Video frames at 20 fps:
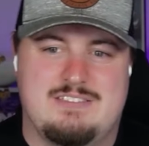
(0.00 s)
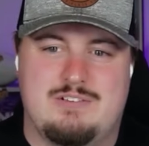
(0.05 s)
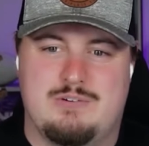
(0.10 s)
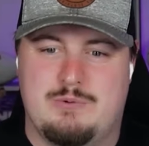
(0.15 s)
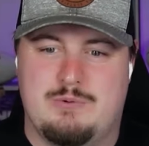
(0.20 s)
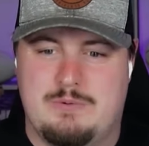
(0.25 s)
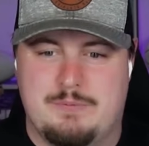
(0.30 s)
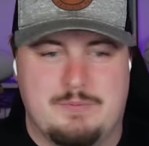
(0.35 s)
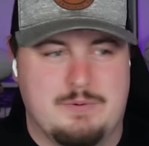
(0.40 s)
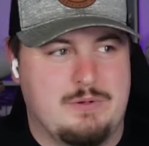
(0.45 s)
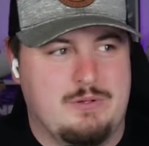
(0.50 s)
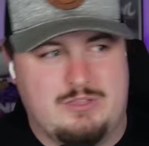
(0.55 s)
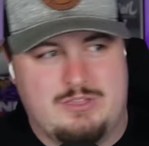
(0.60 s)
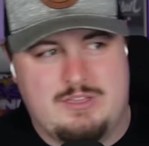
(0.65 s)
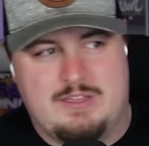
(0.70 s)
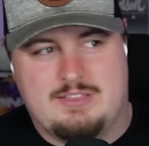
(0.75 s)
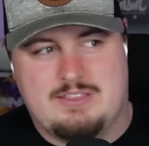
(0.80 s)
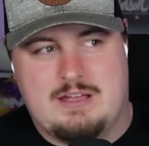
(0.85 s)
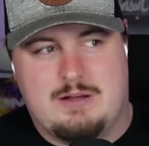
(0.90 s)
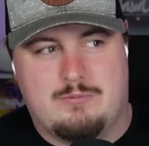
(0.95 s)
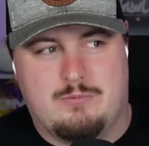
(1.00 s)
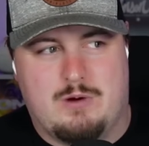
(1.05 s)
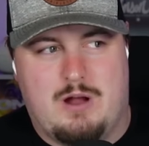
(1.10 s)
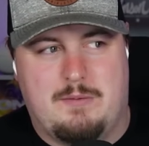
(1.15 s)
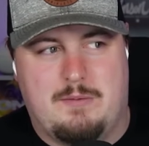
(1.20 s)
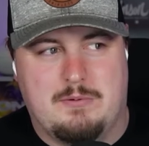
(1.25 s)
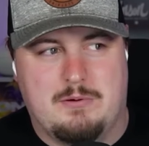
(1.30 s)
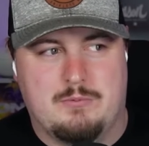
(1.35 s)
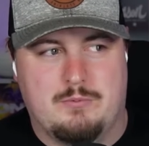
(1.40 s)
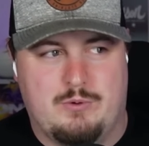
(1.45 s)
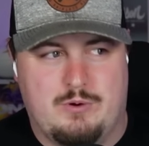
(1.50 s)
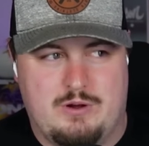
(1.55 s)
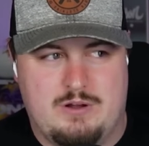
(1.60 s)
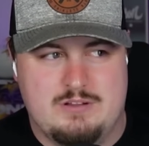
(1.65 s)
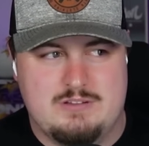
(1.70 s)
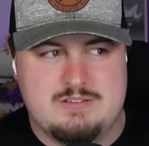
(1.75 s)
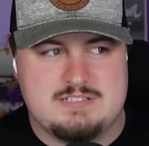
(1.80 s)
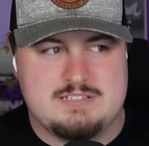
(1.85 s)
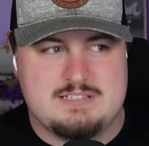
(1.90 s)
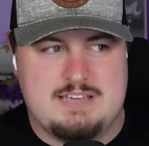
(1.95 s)
do we really think that Robert
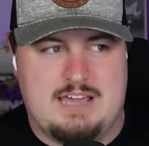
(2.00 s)
Woods,